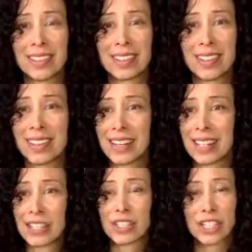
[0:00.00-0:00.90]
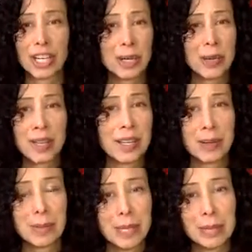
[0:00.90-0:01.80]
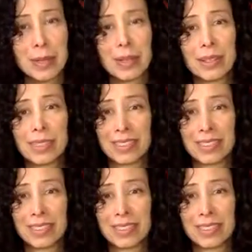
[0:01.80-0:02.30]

And then I could share it with other people.